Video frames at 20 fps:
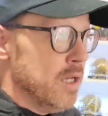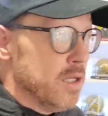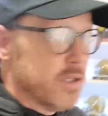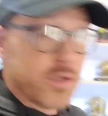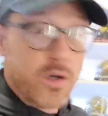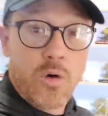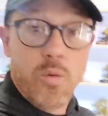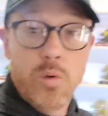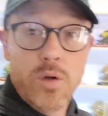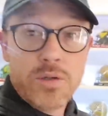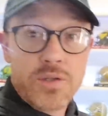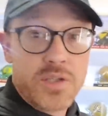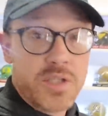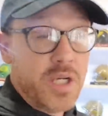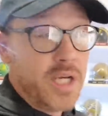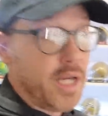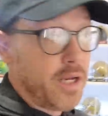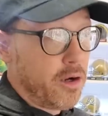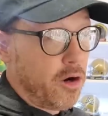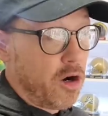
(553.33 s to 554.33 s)
So we'll
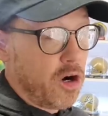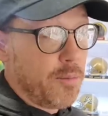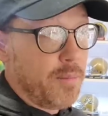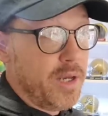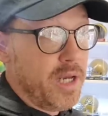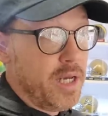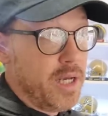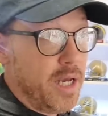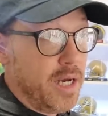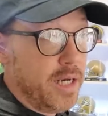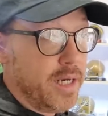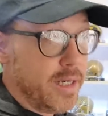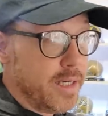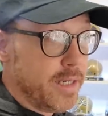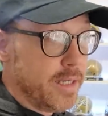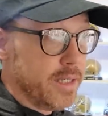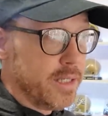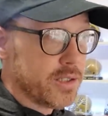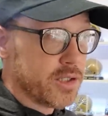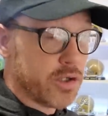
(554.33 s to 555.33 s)
see. Kirby,
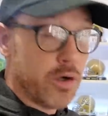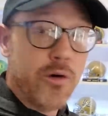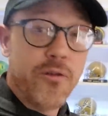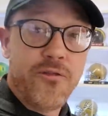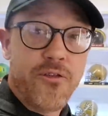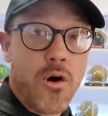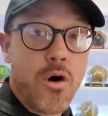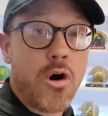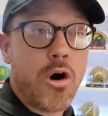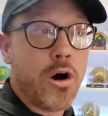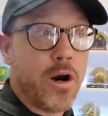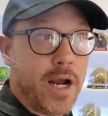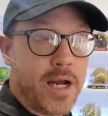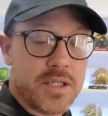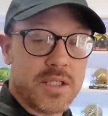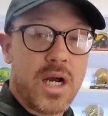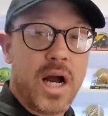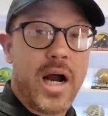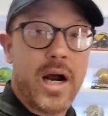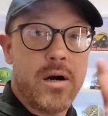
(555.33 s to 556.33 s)
so far,
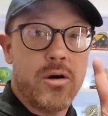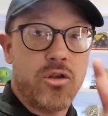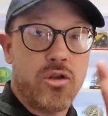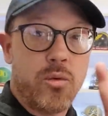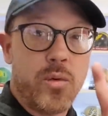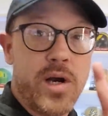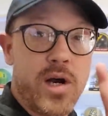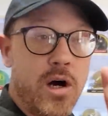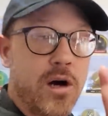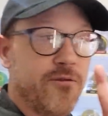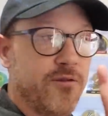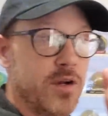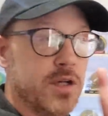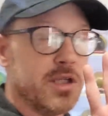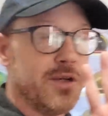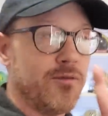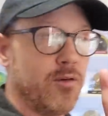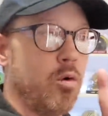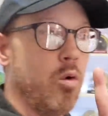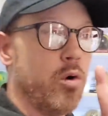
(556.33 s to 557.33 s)
has hired 3
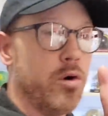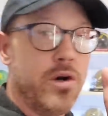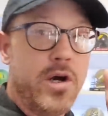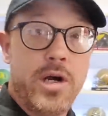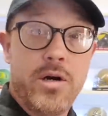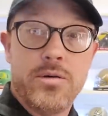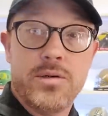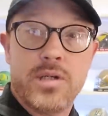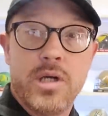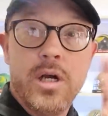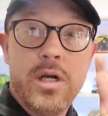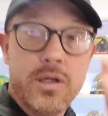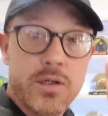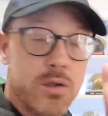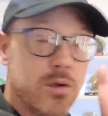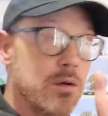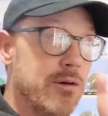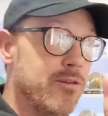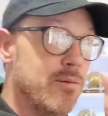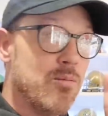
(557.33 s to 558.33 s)
offensive coordinators.
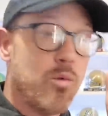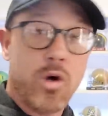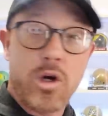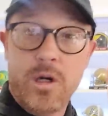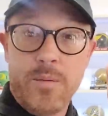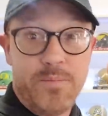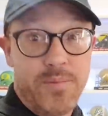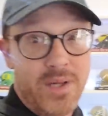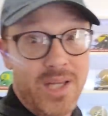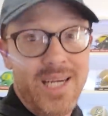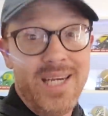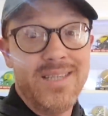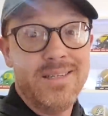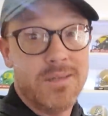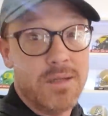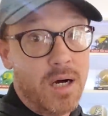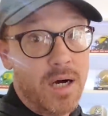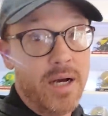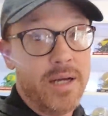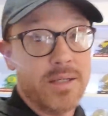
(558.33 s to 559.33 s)
2 of them were
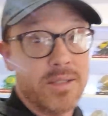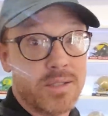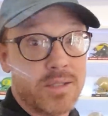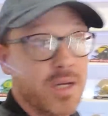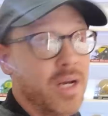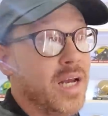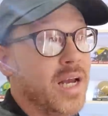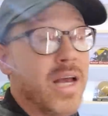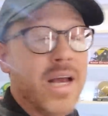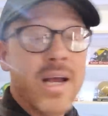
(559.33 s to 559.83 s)
complete duds.